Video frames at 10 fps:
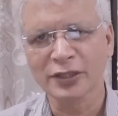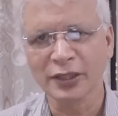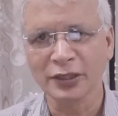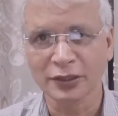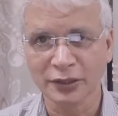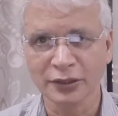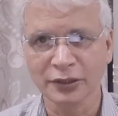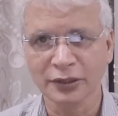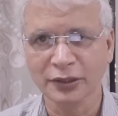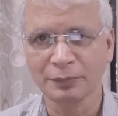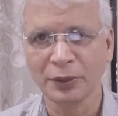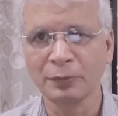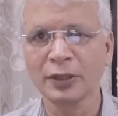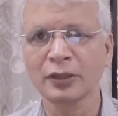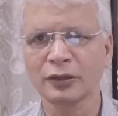that the
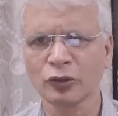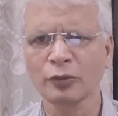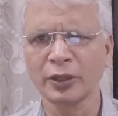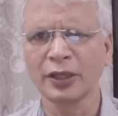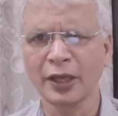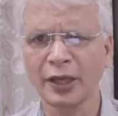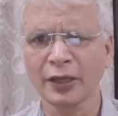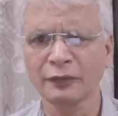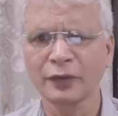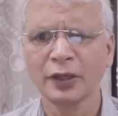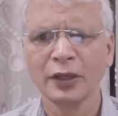people normally have,